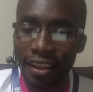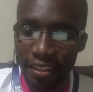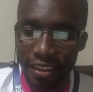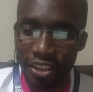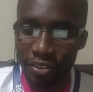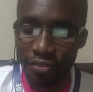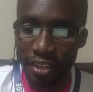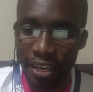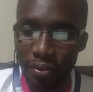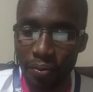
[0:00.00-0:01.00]
Thank you for
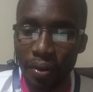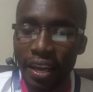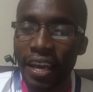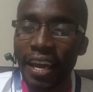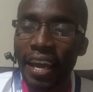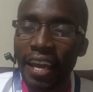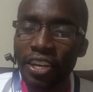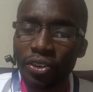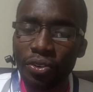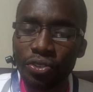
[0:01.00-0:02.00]
now.
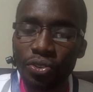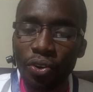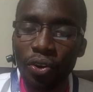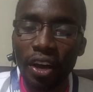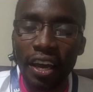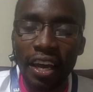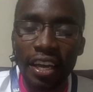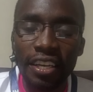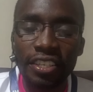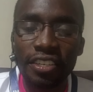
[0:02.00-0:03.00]
And also,
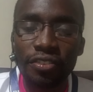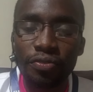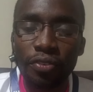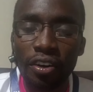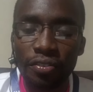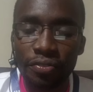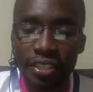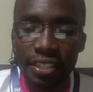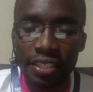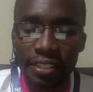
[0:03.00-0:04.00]
it
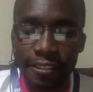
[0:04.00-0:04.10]
involves